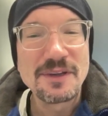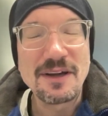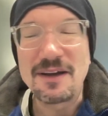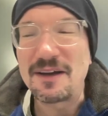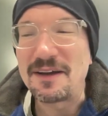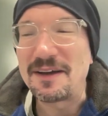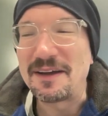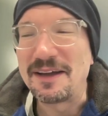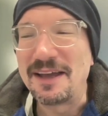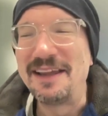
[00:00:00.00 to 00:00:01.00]
uh,
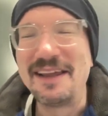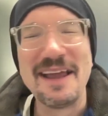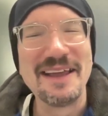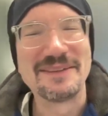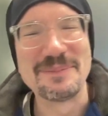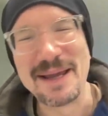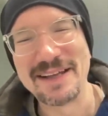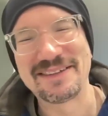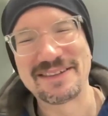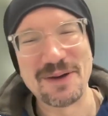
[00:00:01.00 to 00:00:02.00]
has
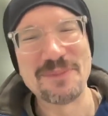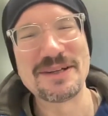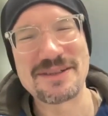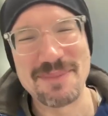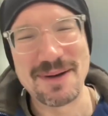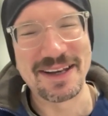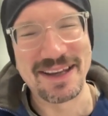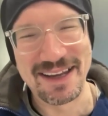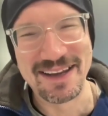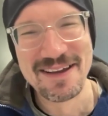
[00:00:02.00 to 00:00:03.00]
made so much
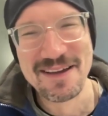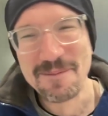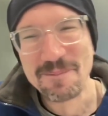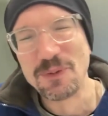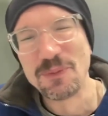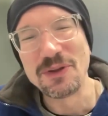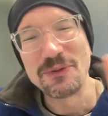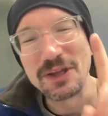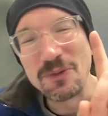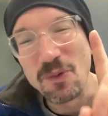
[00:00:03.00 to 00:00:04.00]
money with
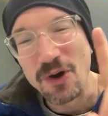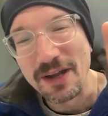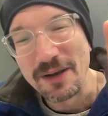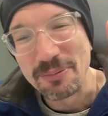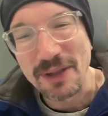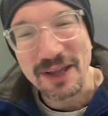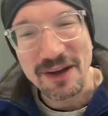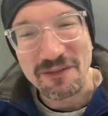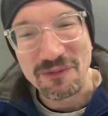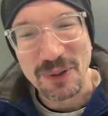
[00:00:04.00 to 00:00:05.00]
only one
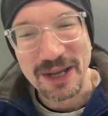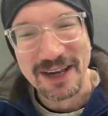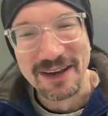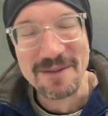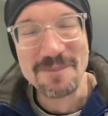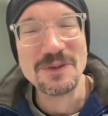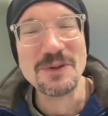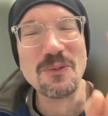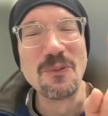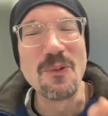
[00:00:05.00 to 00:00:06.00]
playoff win.
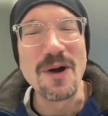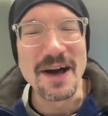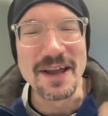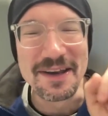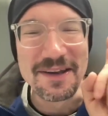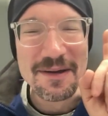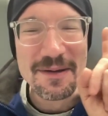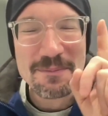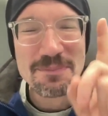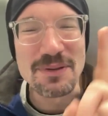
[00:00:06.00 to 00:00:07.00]
One
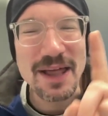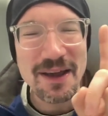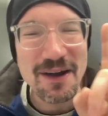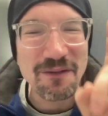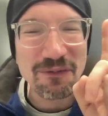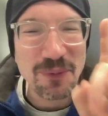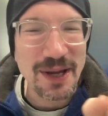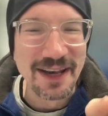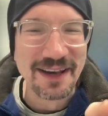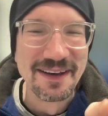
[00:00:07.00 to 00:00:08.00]
playoff
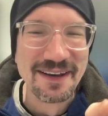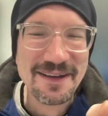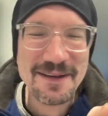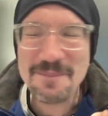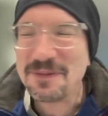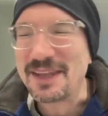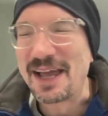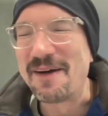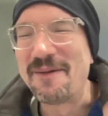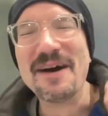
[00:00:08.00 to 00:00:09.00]
win.
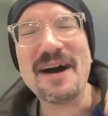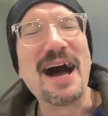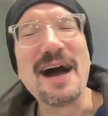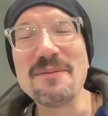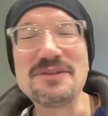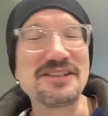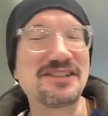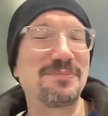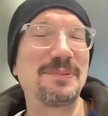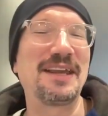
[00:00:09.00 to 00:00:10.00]
Now, I'm just
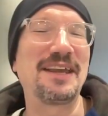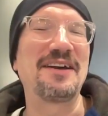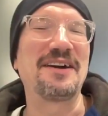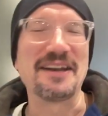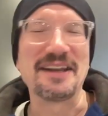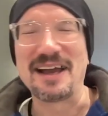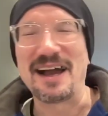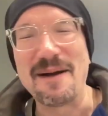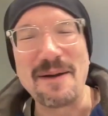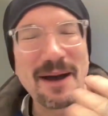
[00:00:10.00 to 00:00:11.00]
speaking on it.
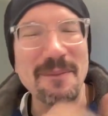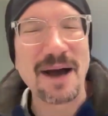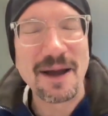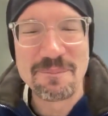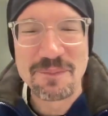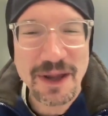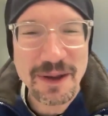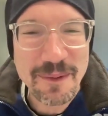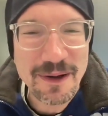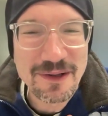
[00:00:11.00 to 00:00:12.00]
I
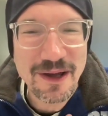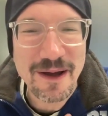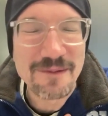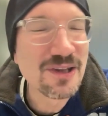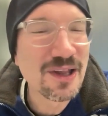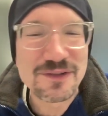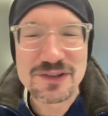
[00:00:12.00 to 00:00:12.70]
love